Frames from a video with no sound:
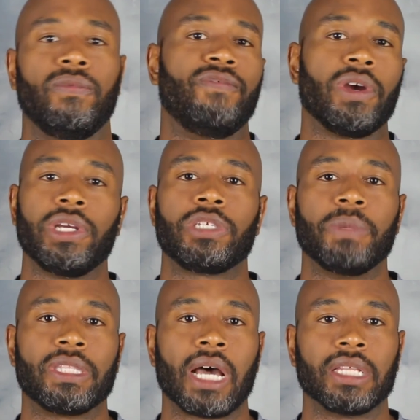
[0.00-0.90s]
various
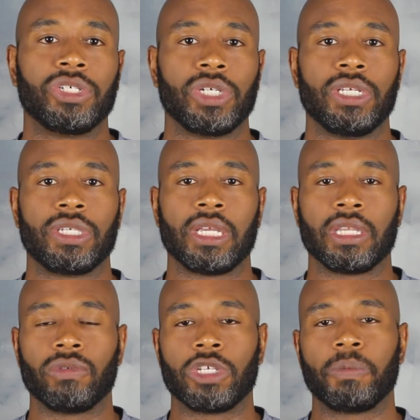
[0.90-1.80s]
mythologies and
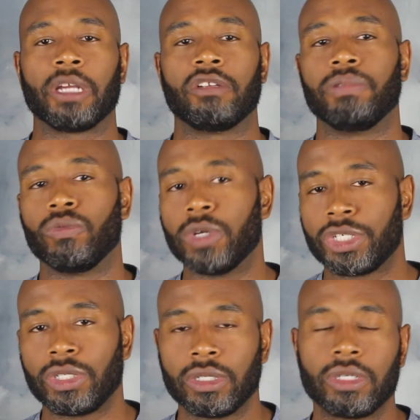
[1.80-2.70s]
their respective
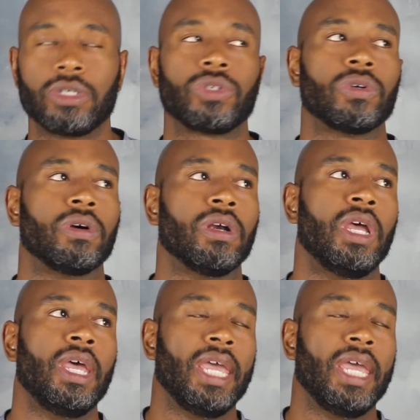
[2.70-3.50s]
parishioners or